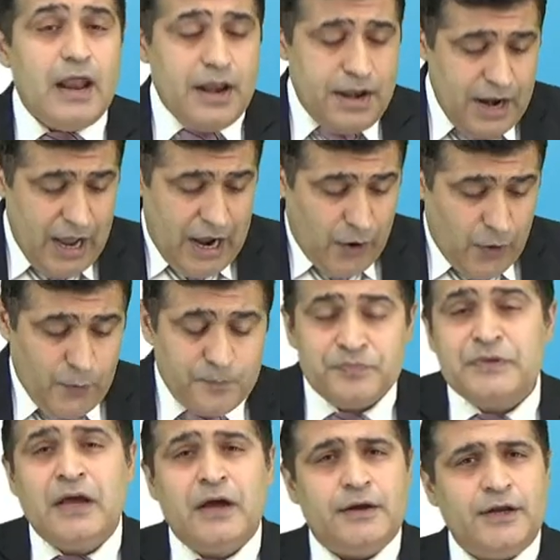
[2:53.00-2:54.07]
Now
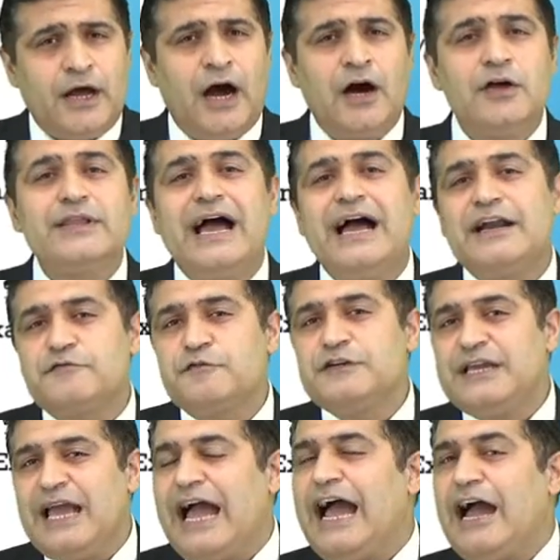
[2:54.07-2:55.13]
that
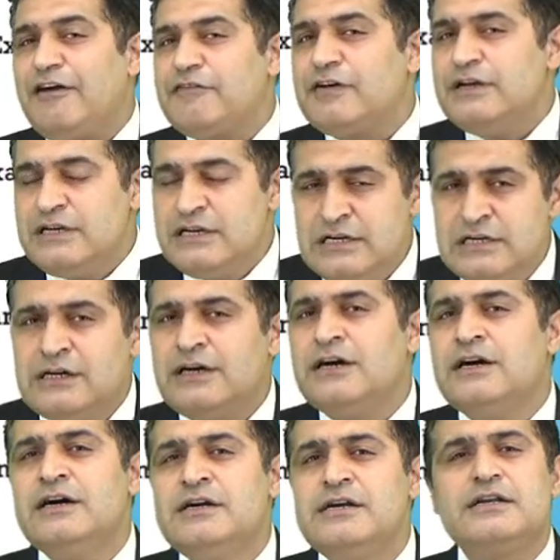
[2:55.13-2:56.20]
we have
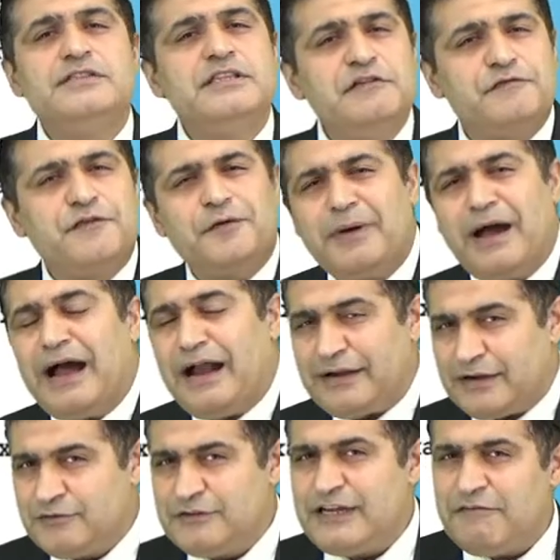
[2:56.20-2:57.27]
learned the
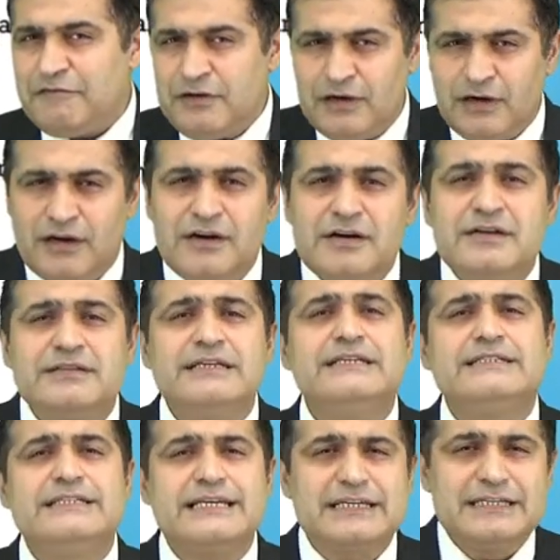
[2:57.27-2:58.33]
format, we have learned
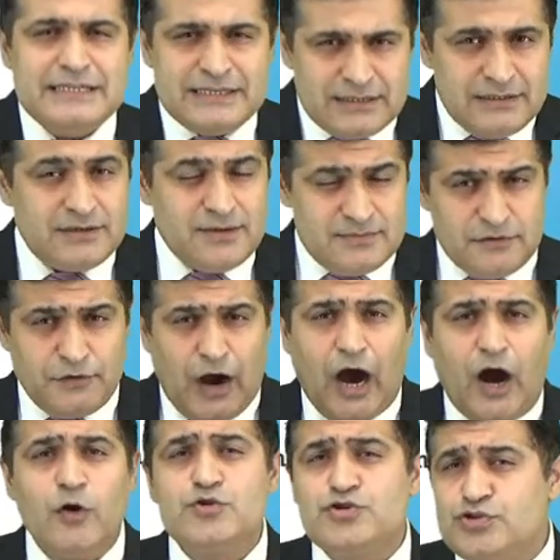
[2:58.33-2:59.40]
the technique in terms of
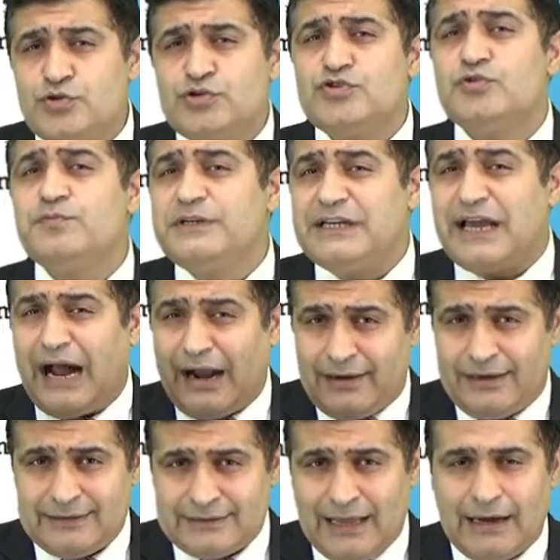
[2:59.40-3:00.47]
how should you be
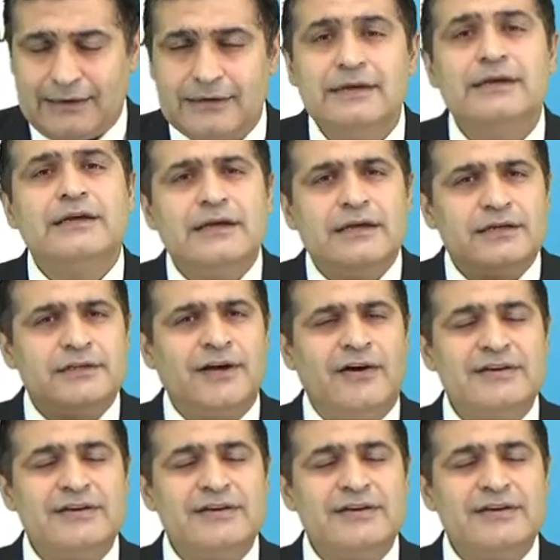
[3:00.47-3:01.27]
handling that, now